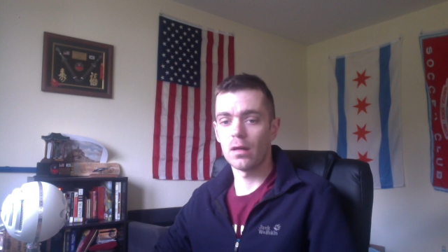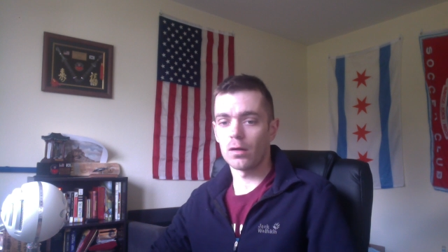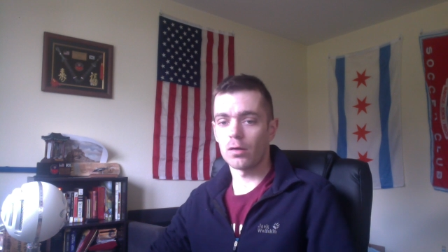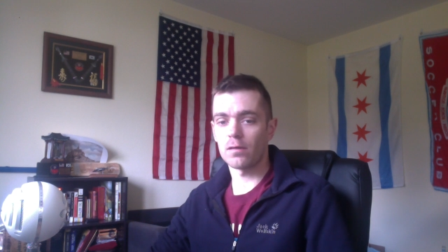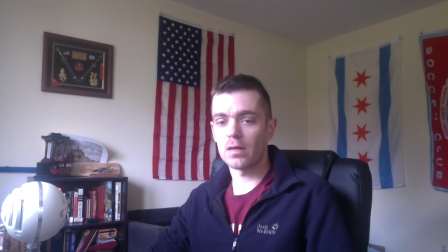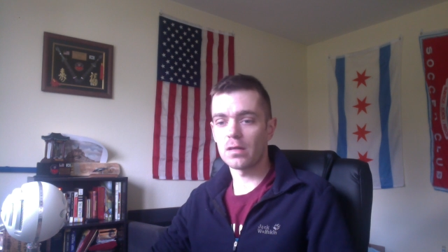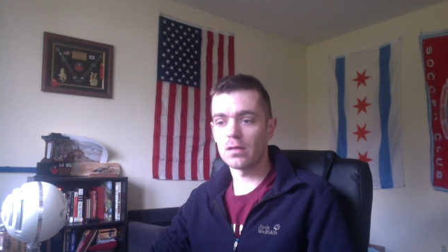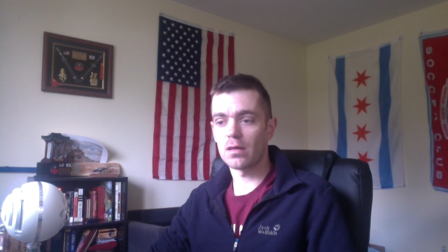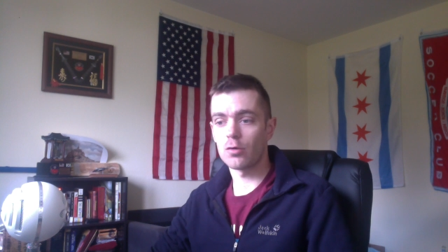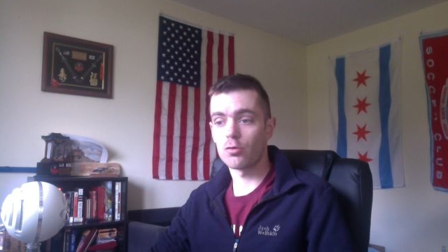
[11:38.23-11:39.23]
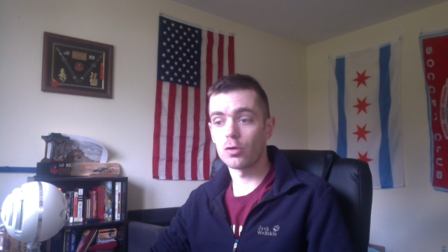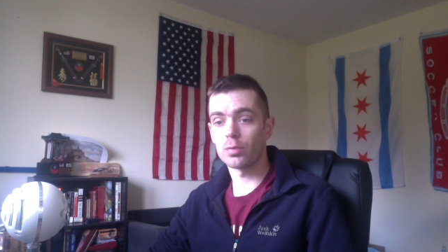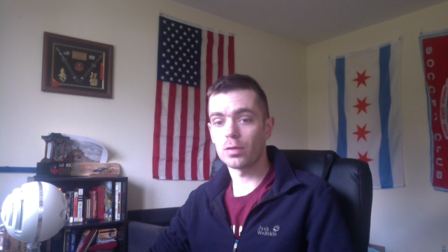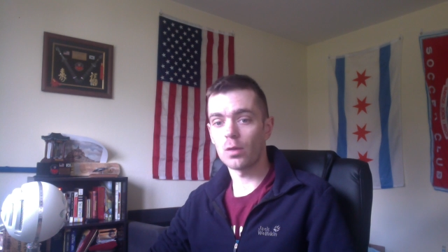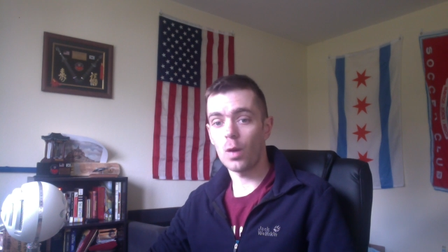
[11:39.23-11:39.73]
or the
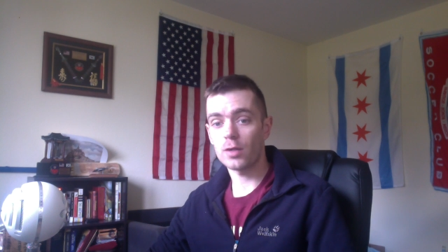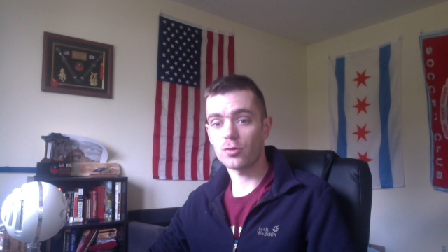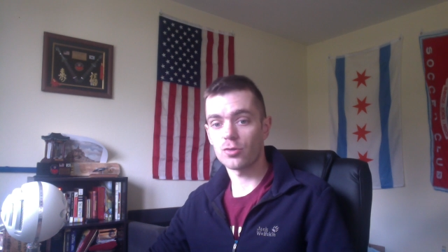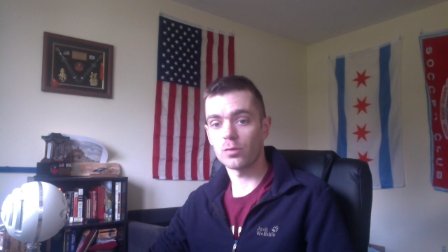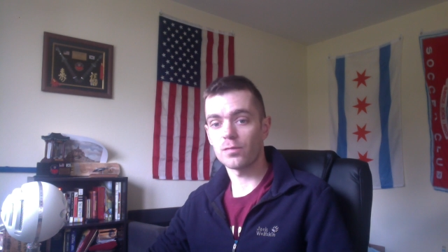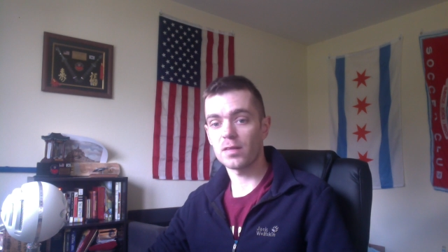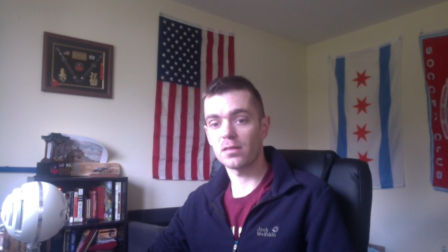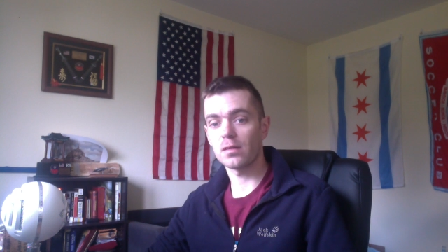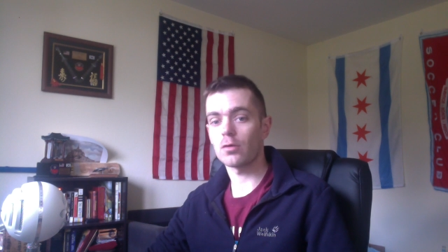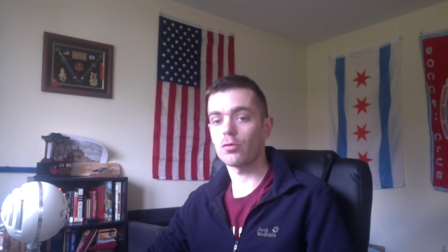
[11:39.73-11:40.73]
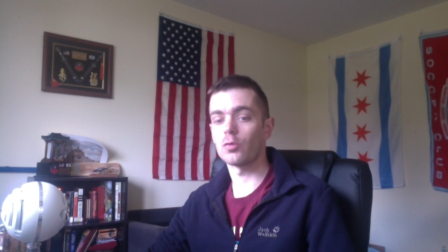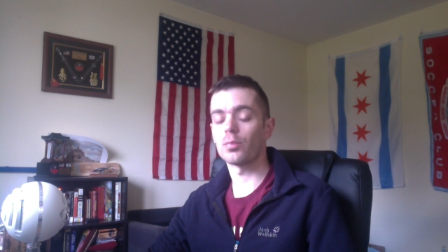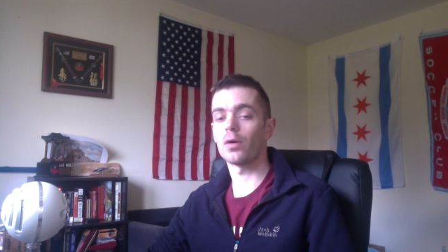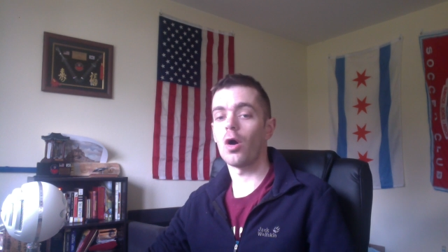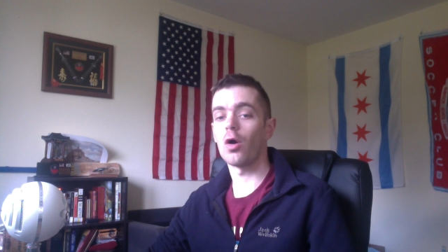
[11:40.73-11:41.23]
group, the watch group, Festina
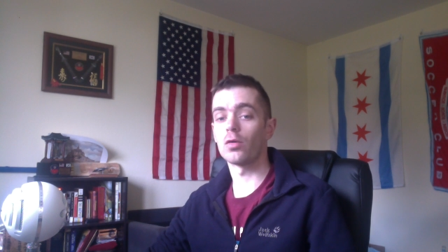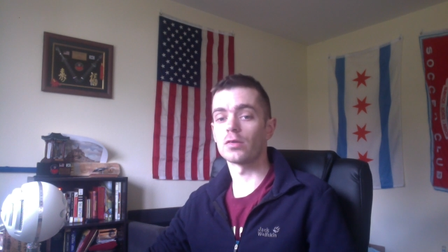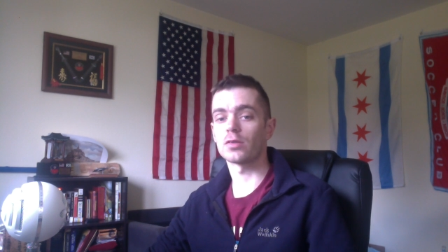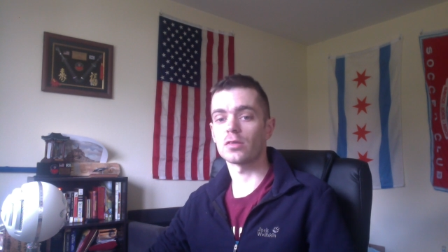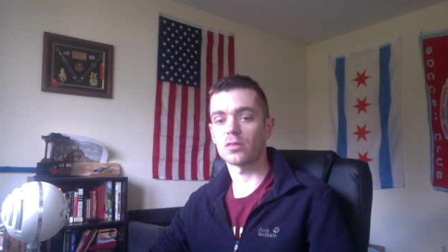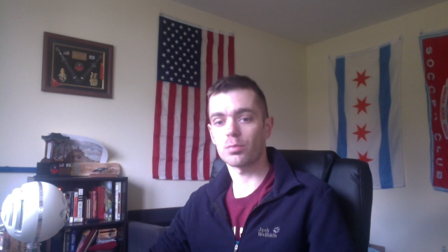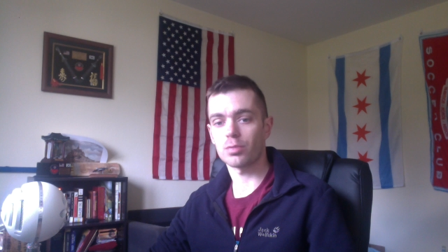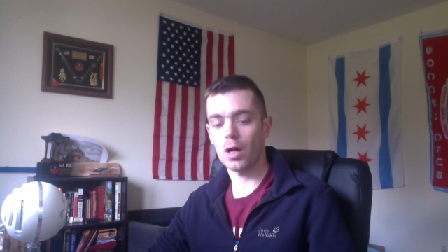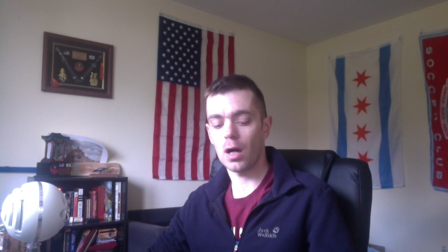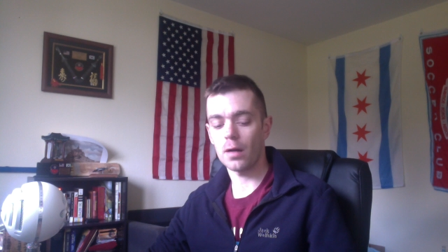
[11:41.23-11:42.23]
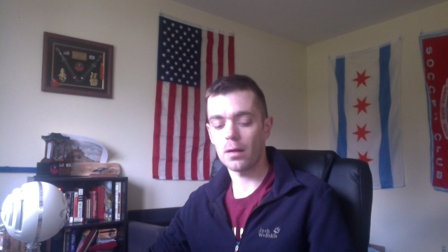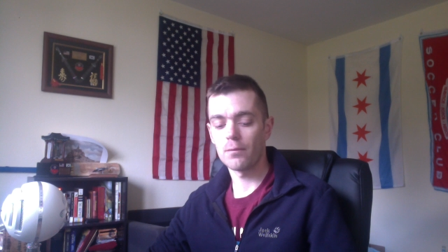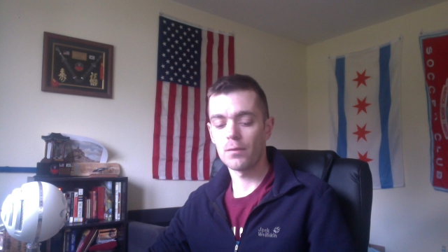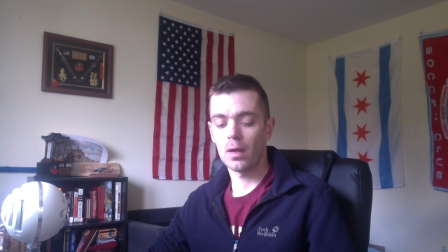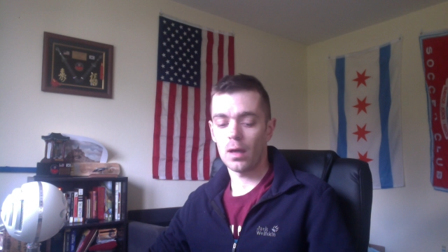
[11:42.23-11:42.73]
Group, owns Soprod.
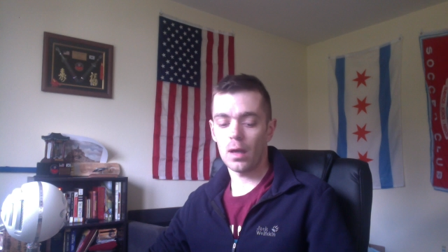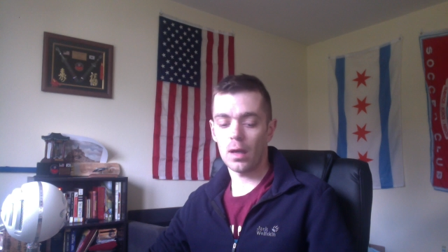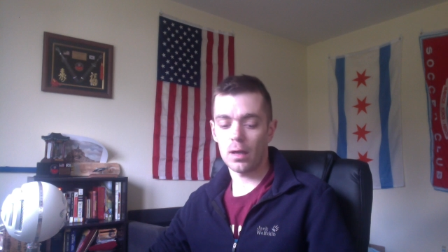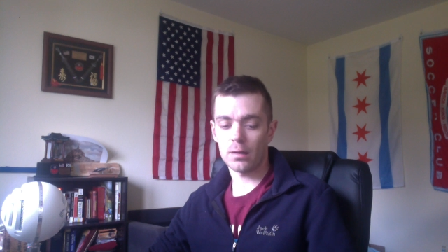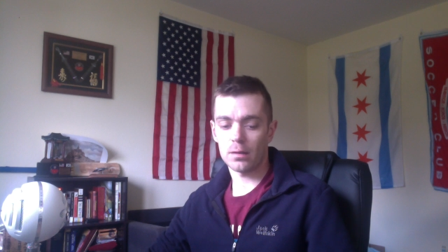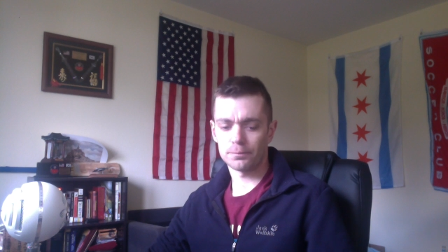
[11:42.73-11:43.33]
And